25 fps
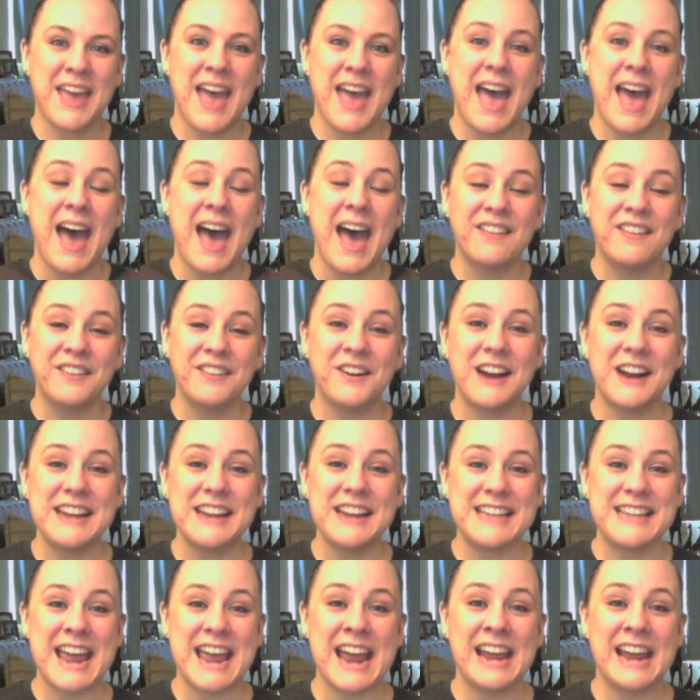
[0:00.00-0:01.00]
Have a great
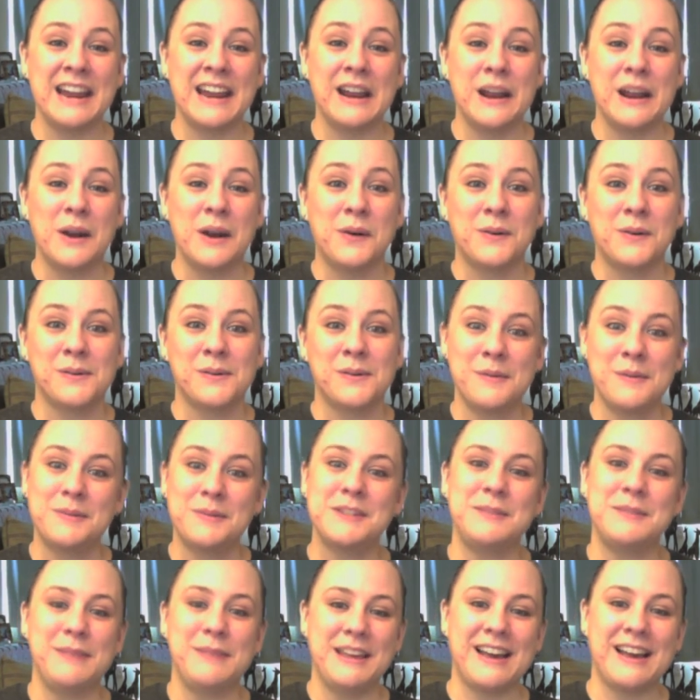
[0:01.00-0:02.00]
day. Remember
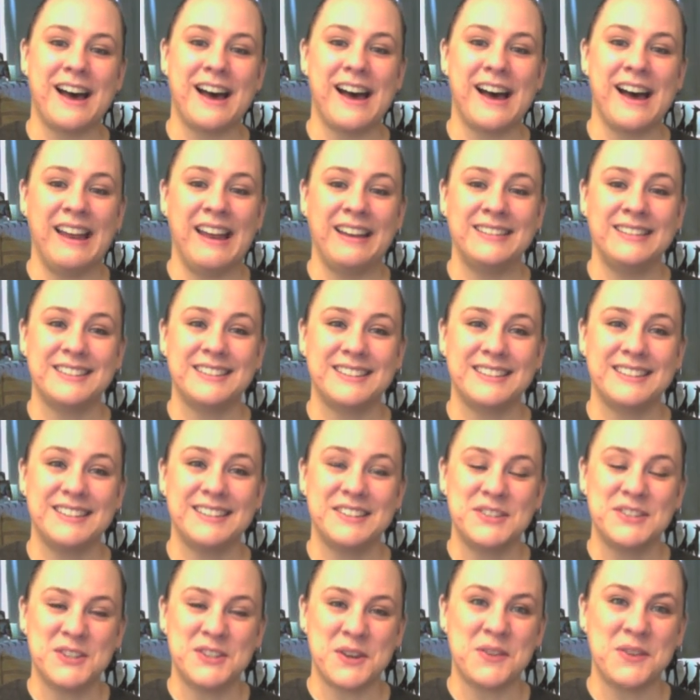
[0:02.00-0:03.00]
to be kind.
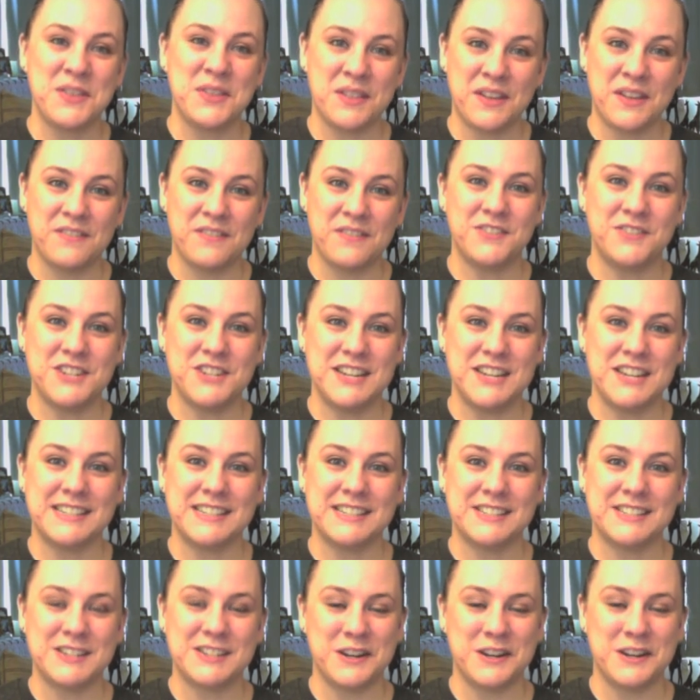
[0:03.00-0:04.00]
Show the love of
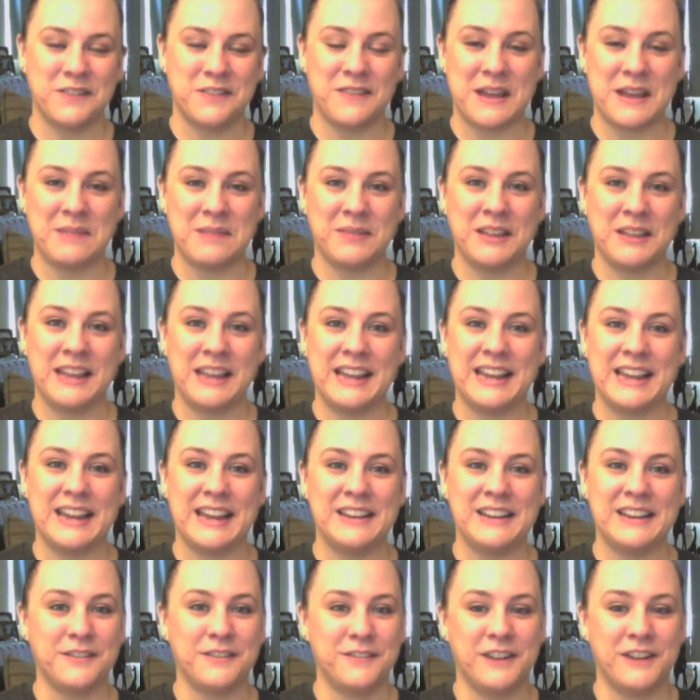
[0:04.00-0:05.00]
Jesus to your family
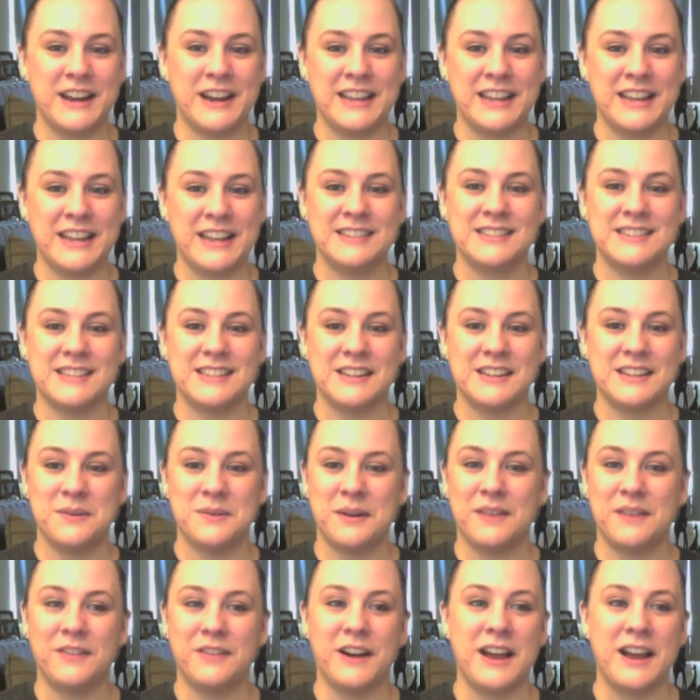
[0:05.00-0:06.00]
and your friends and
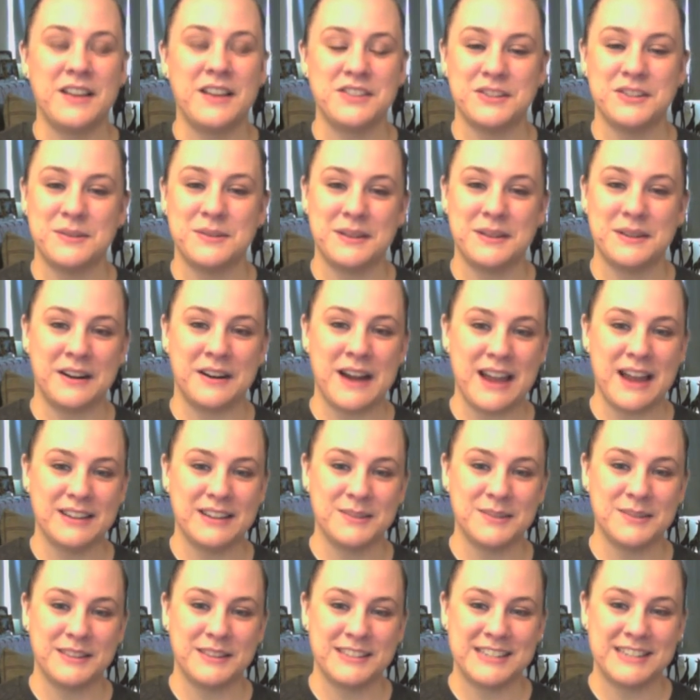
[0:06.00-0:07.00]
whoever else you
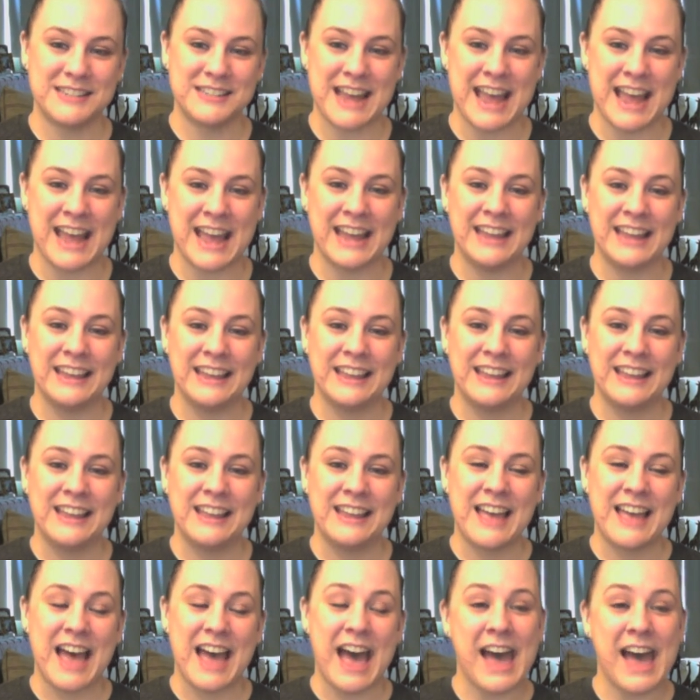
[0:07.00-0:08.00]
interact with today.
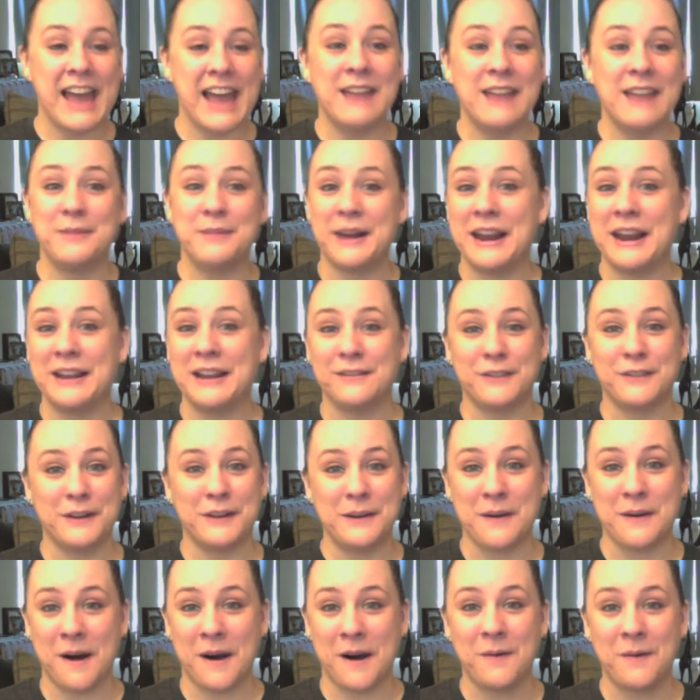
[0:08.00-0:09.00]
I am praying for
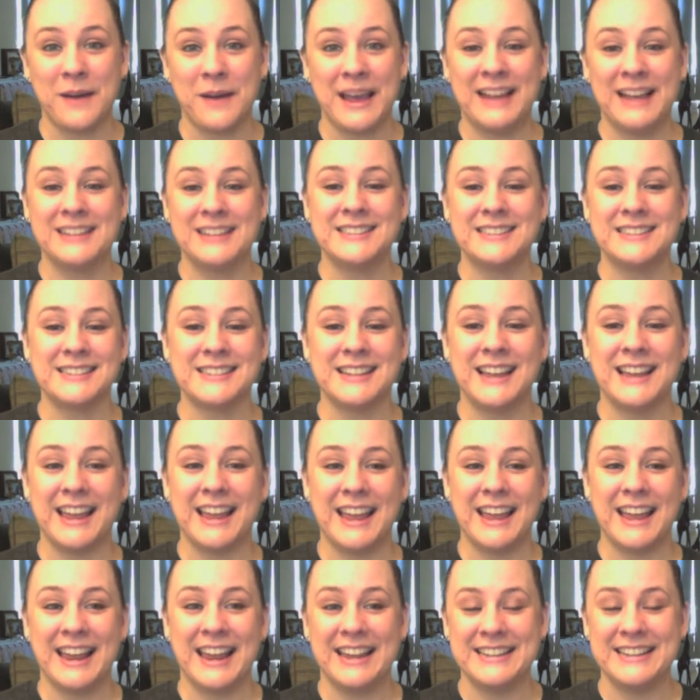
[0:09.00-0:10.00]
you always,
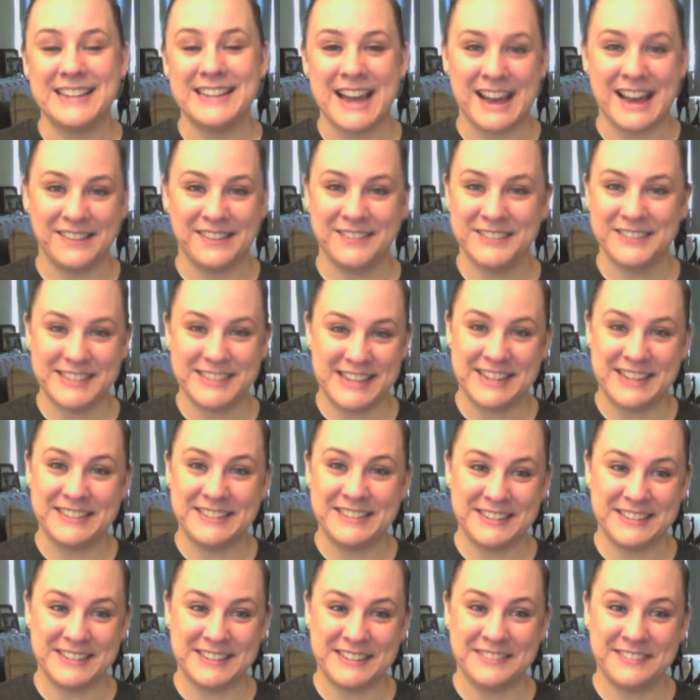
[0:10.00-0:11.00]
and I will see you
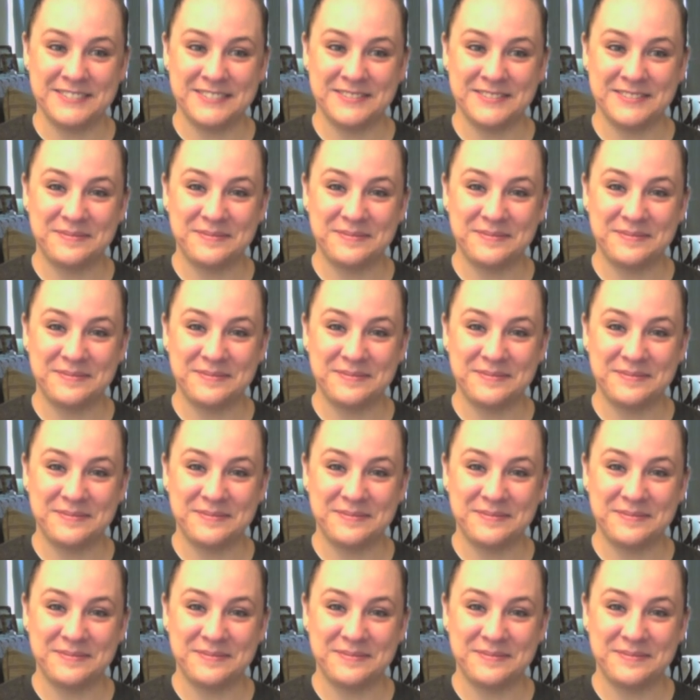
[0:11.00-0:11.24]
soon.